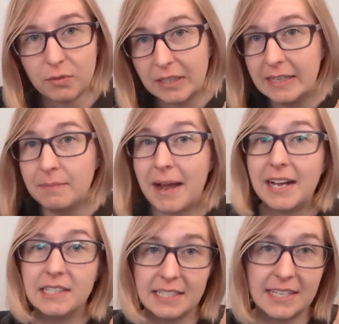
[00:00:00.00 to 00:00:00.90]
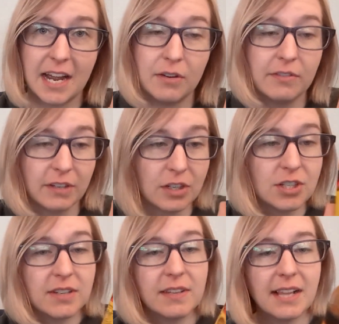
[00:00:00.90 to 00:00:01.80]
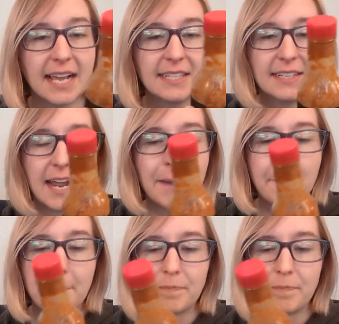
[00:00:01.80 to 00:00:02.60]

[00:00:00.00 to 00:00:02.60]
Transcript: really milded down version of the Last Stab.